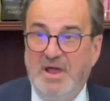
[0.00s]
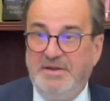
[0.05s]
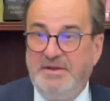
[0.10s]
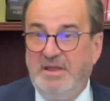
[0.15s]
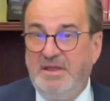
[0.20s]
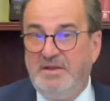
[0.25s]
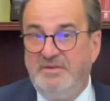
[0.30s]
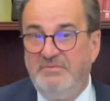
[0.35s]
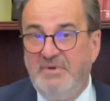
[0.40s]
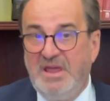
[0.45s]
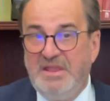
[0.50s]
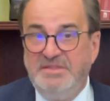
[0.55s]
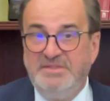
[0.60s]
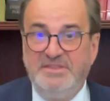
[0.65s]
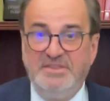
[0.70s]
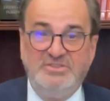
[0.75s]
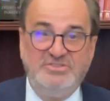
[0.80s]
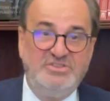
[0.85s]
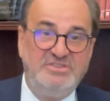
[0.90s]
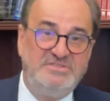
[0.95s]
are the
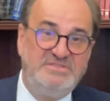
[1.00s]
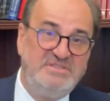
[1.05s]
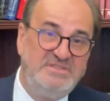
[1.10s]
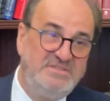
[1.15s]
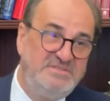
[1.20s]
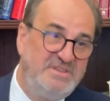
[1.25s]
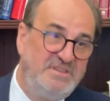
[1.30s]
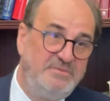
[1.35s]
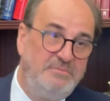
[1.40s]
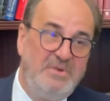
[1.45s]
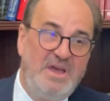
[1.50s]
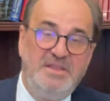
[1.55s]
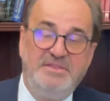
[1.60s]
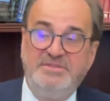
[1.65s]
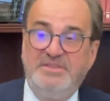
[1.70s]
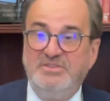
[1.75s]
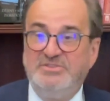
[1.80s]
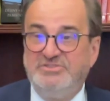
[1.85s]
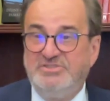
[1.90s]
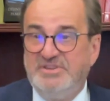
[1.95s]
advantages,
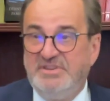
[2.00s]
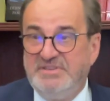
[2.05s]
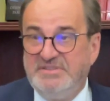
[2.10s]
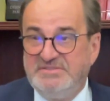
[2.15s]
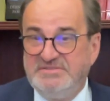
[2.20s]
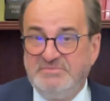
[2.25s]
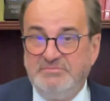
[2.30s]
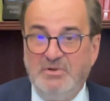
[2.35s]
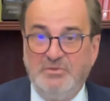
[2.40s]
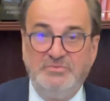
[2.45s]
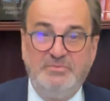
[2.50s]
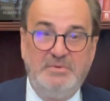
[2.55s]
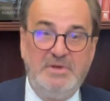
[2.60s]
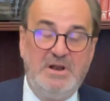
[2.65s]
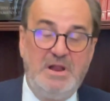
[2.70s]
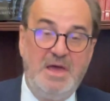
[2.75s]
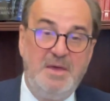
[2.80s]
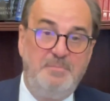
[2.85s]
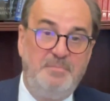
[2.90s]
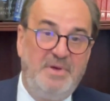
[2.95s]
disadvantages, what
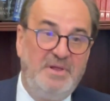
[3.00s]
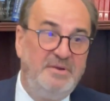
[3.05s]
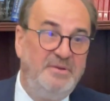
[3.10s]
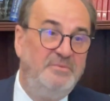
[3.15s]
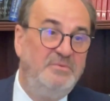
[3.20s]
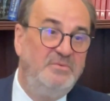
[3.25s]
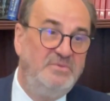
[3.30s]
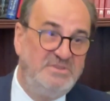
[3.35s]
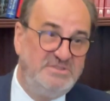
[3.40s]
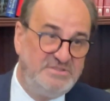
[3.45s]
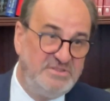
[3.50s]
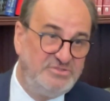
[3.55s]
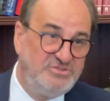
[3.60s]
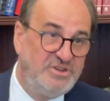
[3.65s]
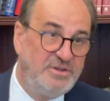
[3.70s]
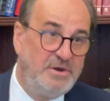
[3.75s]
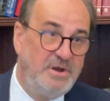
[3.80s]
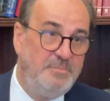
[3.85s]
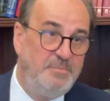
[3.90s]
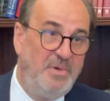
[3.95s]
will happen with the
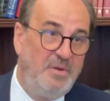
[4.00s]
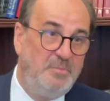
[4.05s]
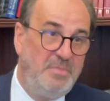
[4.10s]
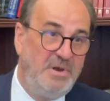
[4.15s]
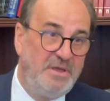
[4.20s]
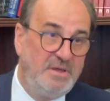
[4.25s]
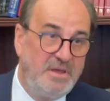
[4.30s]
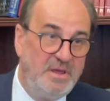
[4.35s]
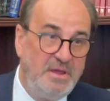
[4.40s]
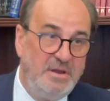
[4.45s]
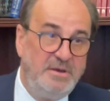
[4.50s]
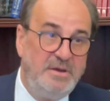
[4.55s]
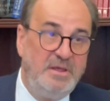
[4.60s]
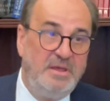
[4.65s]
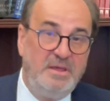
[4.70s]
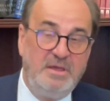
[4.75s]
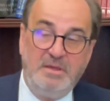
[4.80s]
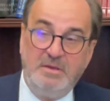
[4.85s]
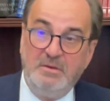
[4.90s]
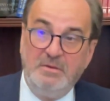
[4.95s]
Czech Republic in the
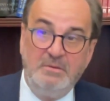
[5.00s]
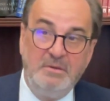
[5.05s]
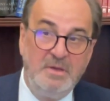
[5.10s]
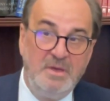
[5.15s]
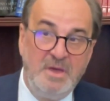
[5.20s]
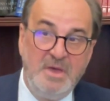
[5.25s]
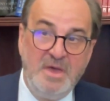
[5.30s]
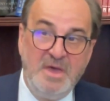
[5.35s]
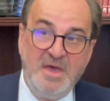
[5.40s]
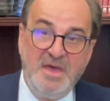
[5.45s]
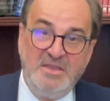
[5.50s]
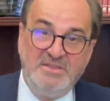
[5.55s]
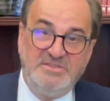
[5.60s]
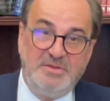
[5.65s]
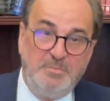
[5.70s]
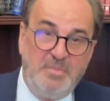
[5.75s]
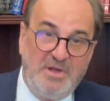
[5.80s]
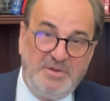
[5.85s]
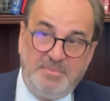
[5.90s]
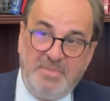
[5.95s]
EU?
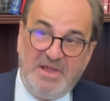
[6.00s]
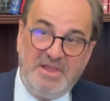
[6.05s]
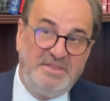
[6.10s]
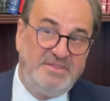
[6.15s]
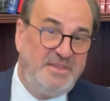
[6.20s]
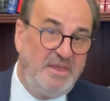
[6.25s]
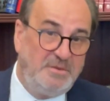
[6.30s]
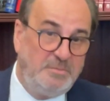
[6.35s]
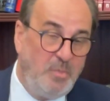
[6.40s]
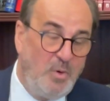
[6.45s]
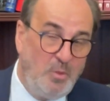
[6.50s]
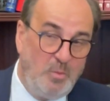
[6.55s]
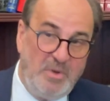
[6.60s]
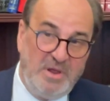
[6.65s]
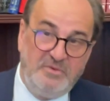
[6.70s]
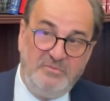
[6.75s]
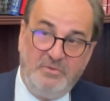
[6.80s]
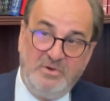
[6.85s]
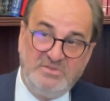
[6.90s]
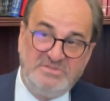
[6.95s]
So, but at that
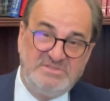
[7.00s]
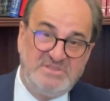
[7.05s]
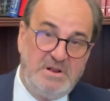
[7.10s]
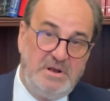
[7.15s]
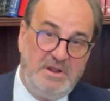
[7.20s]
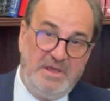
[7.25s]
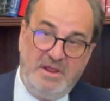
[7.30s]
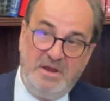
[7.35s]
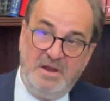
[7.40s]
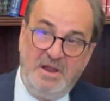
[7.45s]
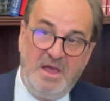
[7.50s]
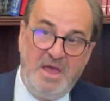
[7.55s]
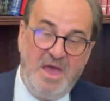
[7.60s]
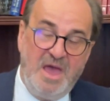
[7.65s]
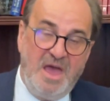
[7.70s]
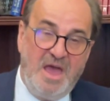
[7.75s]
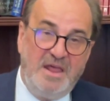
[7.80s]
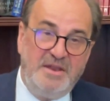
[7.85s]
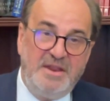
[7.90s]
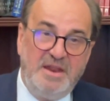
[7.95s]
moment was clear.
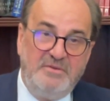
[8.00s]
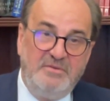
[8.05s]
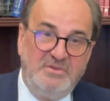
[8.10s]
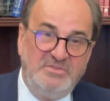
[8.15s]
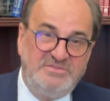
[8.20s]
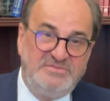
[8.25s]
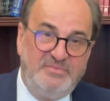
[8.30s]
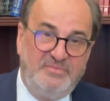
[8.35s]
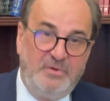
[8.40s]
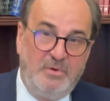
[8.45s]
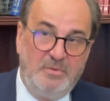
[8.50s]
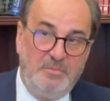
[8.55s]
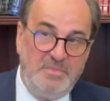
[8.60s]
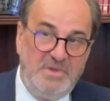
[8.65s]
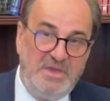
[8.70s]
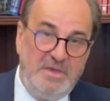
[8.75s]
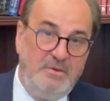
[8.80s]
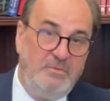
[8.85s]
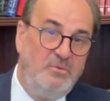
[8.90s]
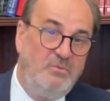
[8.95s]
And that was for
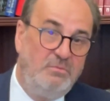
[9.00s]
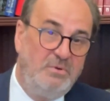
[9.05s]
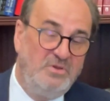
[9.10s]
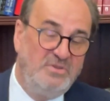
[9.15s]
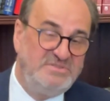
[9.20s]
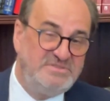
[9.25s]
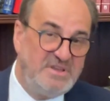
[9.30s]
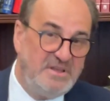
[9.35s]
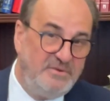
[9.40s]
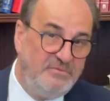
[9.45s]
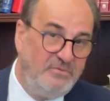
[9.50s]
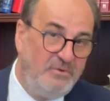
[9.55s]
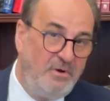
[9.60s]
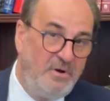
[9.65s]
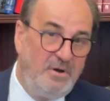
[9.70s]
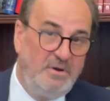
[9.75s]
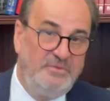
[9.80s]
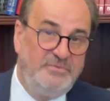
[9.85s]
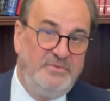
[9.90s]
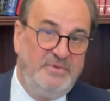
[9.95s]
me, who was
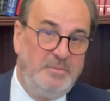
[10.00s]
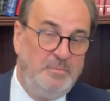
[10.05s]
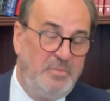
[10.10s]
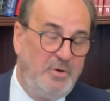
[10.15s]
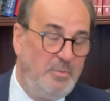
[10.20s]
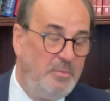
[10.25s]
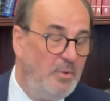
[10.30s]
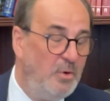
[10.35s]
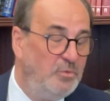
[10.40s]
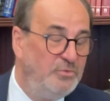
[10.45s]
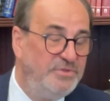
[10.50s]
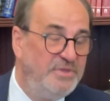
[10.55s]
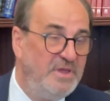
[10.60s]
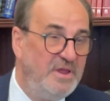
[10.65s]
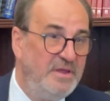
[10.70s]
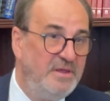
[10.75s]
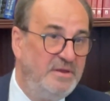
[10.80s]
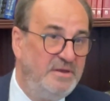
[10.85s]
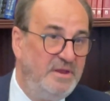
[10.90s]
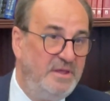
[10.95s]
involved in
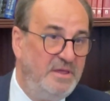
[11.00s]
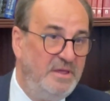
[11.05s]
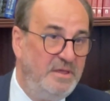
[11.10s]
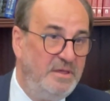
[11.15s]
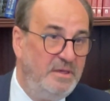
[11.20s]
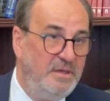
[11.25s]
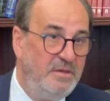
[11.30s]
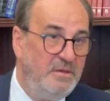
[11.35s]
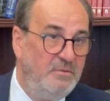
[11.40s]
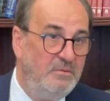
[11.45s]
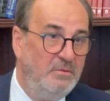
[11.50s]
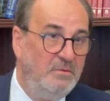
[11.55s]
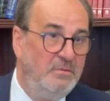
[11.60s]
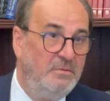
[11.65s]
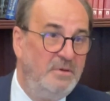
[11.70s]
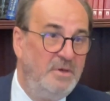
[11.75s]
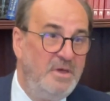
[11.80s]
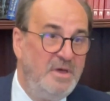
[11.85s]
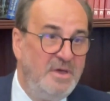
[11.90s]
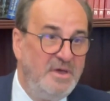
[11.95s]
promoting the
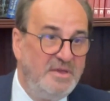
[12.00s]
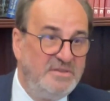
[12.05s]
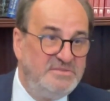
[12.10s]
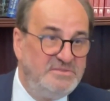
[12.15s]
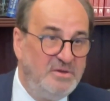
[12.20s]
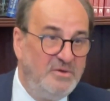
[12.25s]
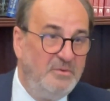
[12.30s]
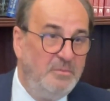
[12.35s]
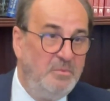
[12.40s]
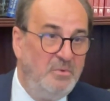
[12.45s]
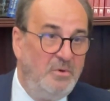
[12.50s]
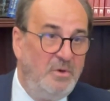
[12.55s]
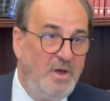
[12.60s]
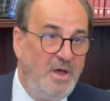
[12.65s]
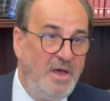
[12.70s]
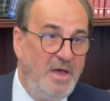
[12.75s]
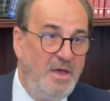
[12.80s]
EU. So,